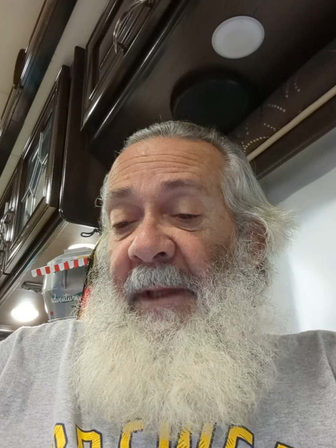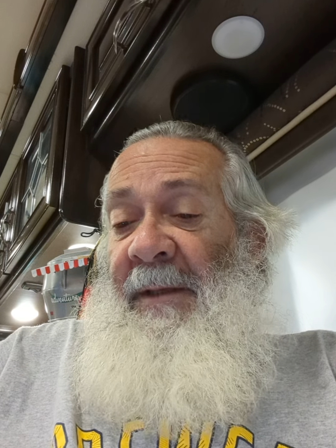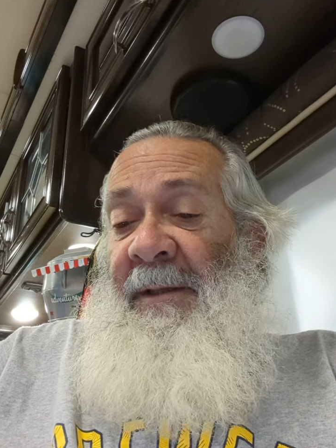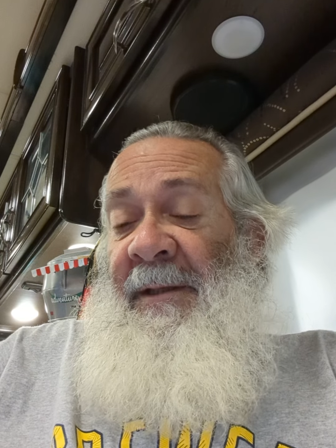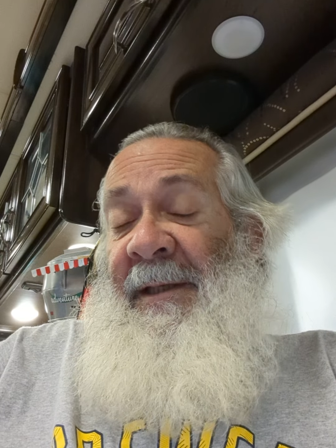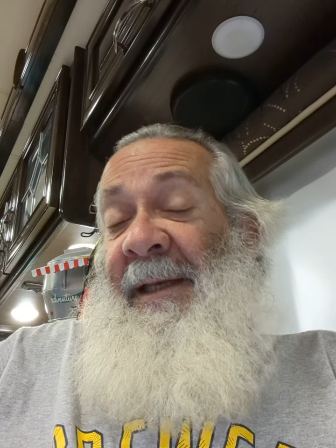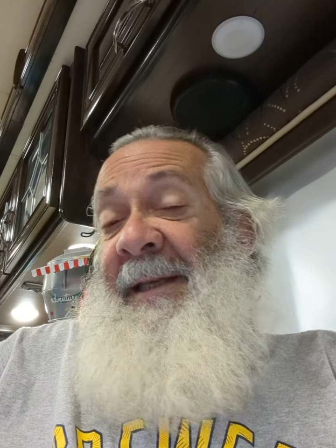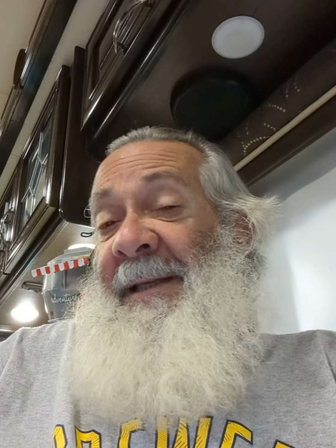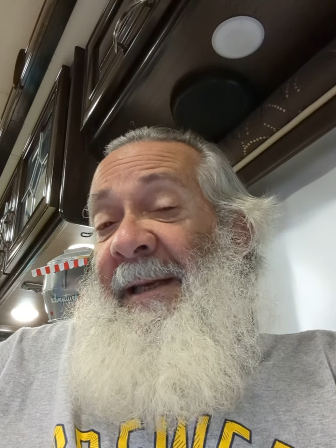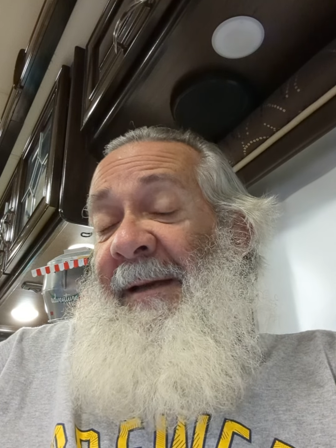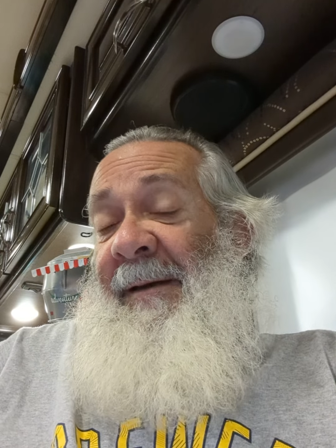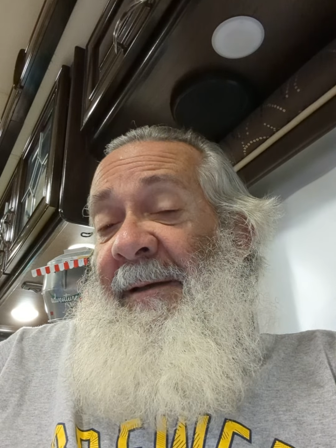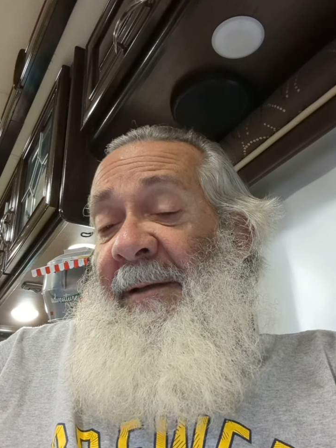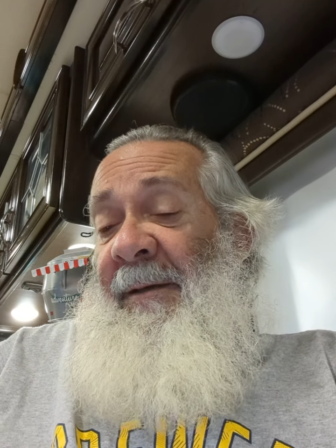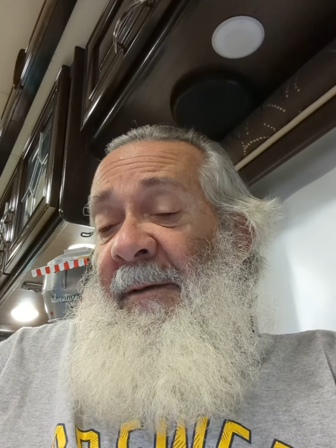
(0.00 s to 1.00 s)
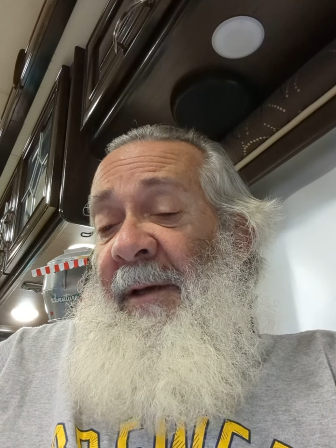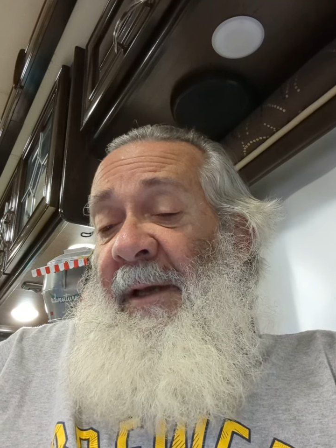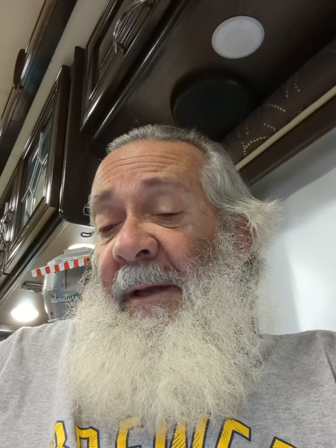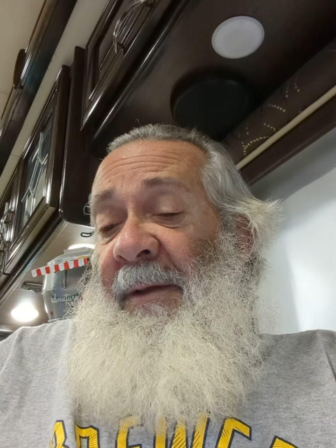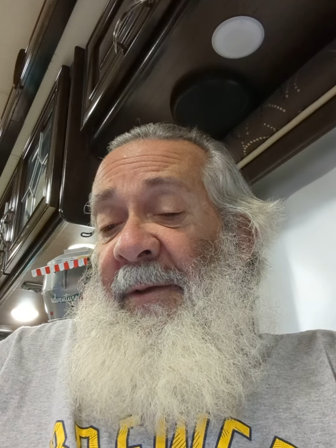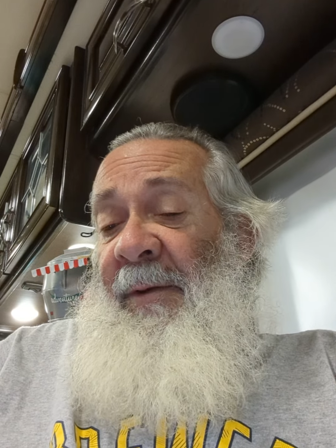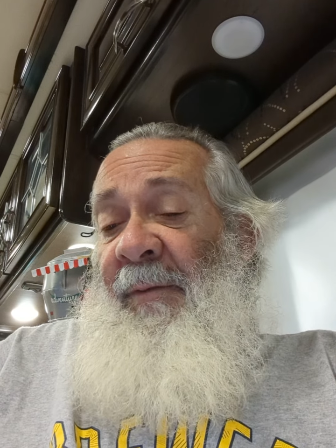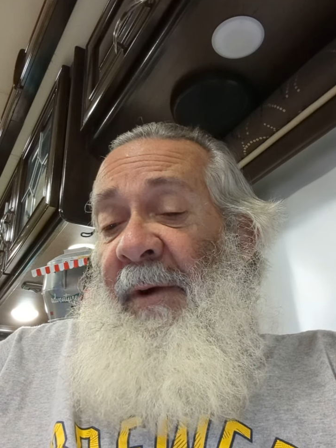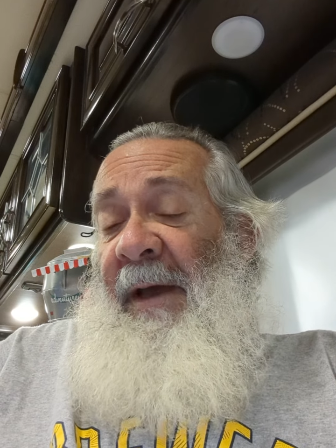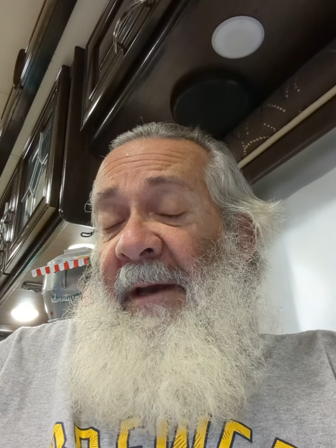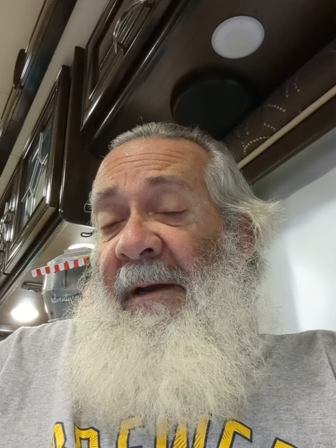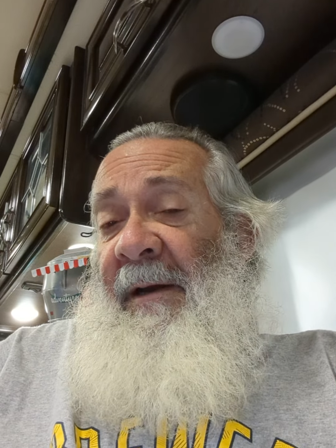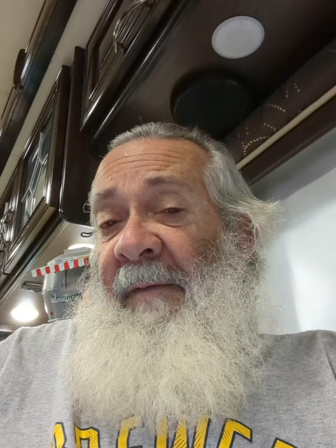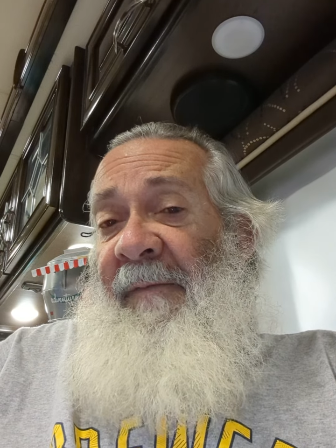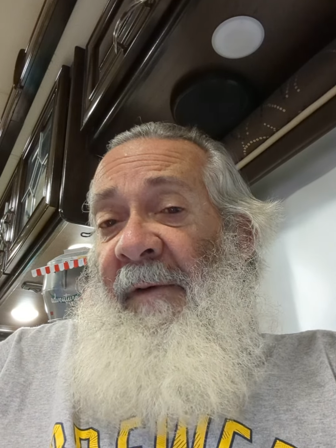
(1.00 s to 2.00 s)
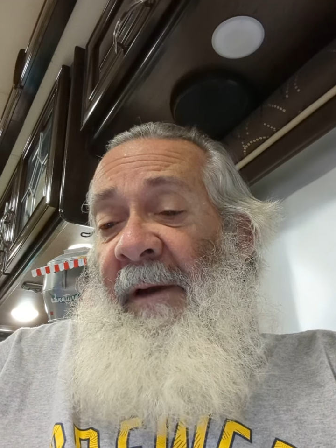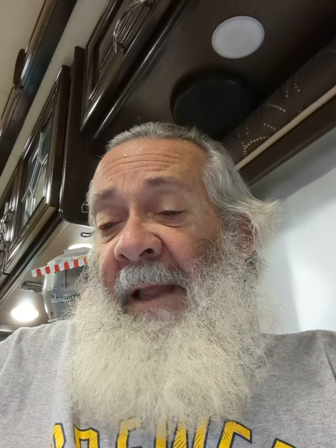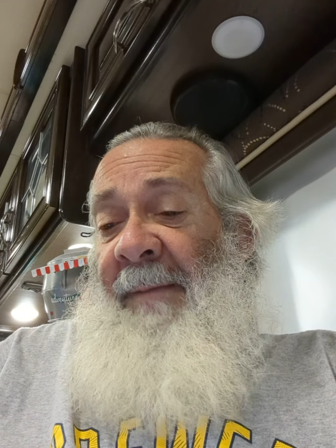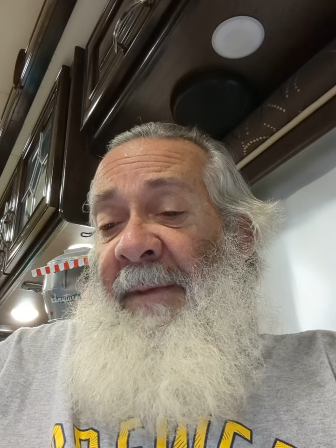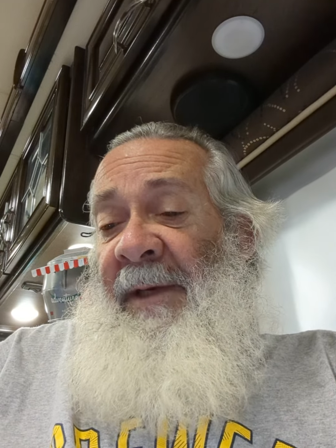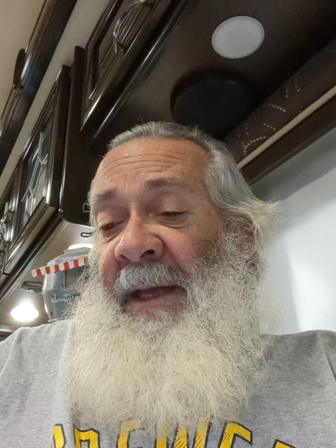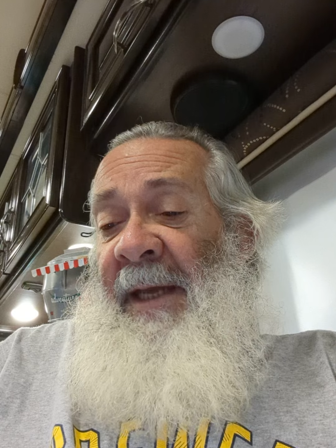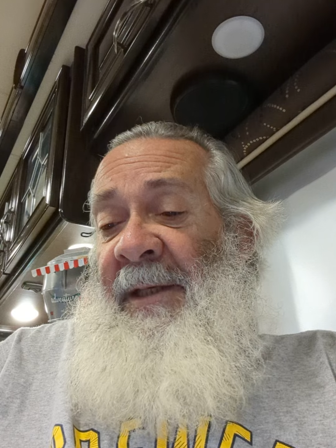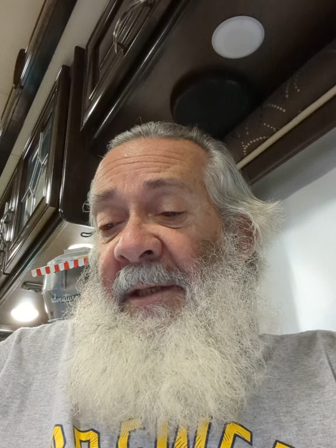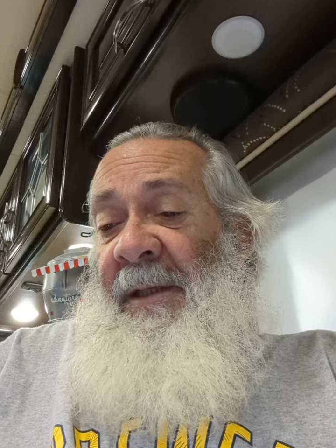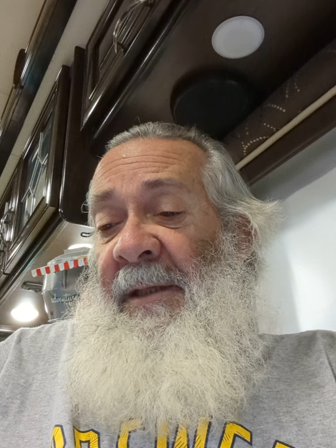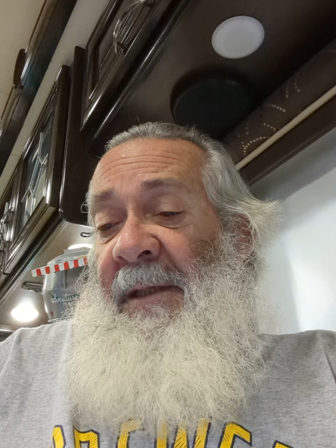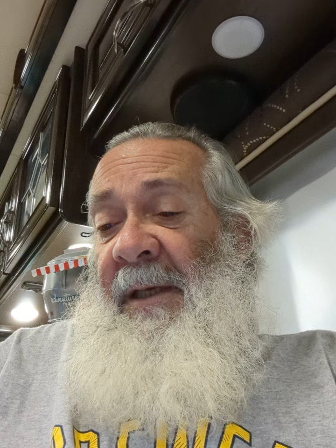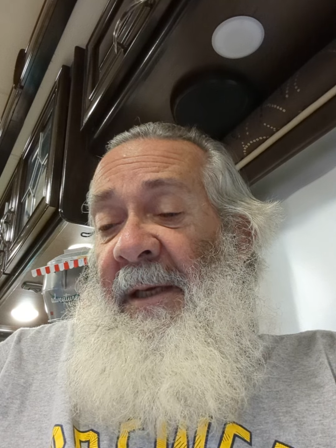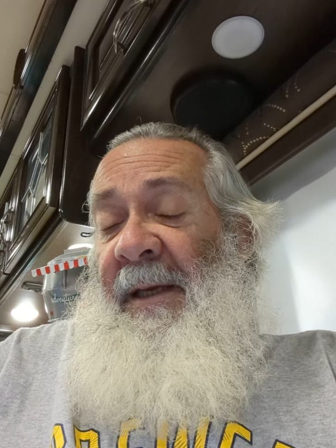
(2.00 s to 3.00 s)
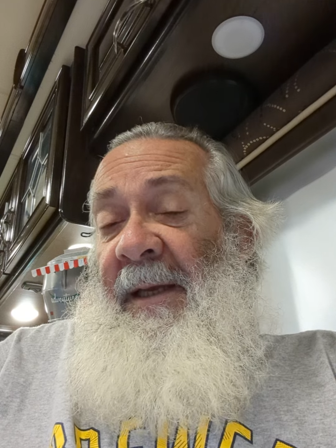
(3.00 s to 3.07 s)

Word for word: See, here, so the writer for Lamentations